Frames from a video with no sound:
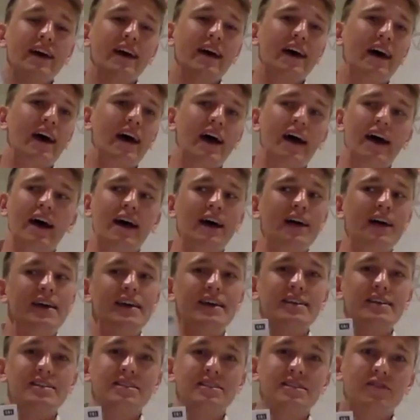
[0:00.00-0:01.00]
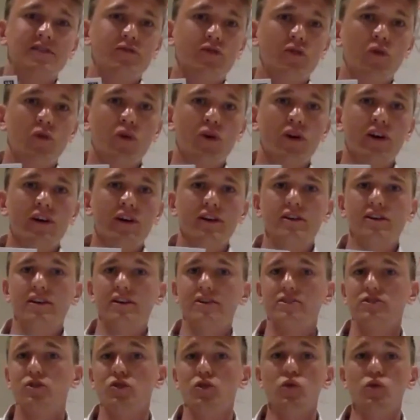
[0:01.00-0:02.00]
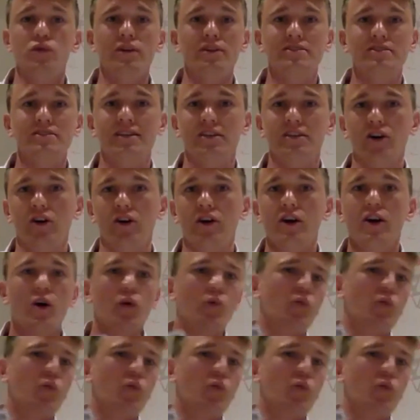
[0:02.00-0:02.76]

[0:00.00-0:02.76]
It is for students that are